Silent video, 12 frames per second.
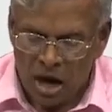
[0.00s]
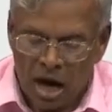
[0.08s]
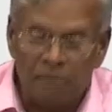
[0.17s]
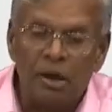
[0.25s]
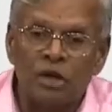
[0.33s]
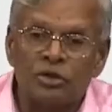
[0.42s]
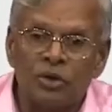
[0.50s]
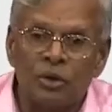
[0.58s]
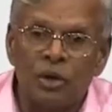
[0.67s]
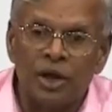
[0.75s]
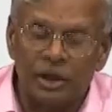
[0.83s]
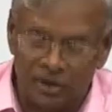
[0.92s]
I am also
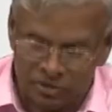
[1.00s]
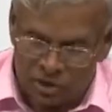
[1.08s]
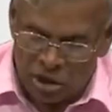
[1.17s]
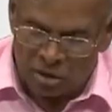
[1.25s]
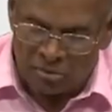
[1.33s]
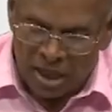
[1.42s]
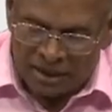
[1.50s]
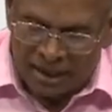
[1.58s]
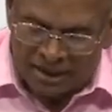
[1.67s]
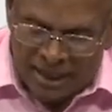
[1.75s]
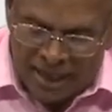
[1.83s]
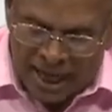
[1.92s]
going to assume
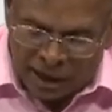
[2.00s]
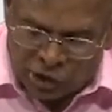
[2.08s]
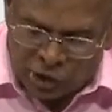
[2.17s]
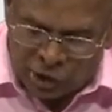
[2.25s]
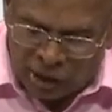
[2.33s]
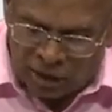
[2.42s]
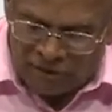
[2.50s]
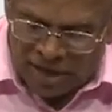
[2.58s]
that the natural